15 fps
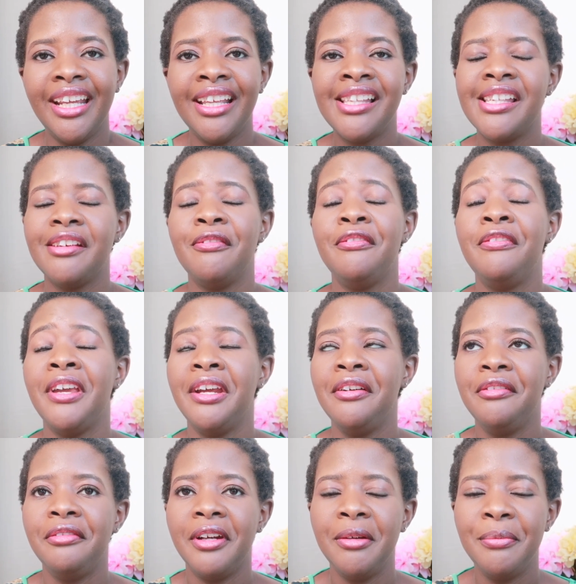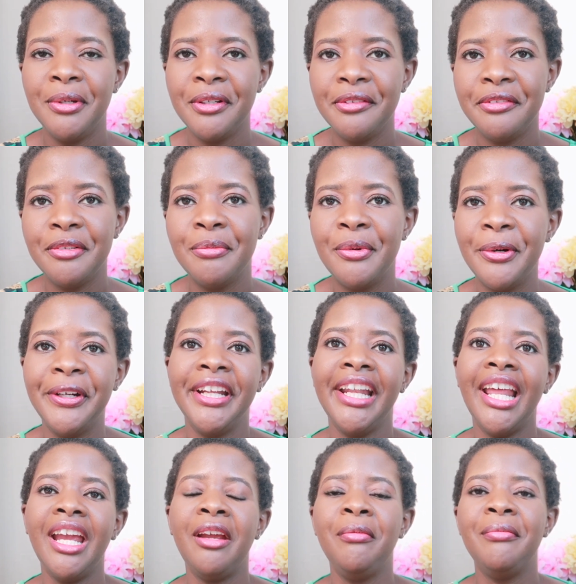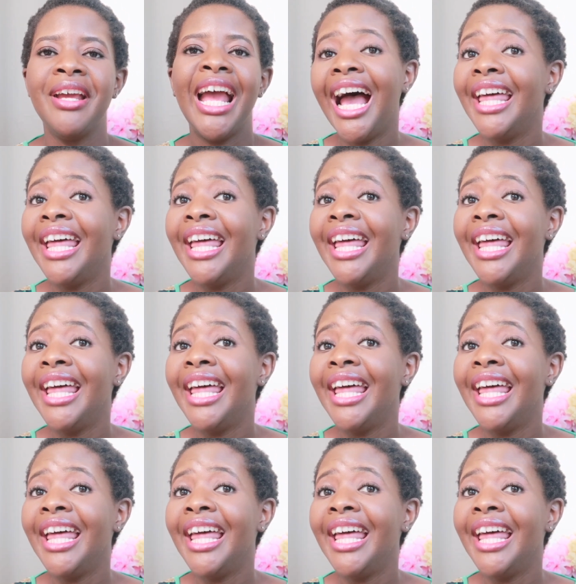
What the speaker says: It's a very, very beautiful boy name.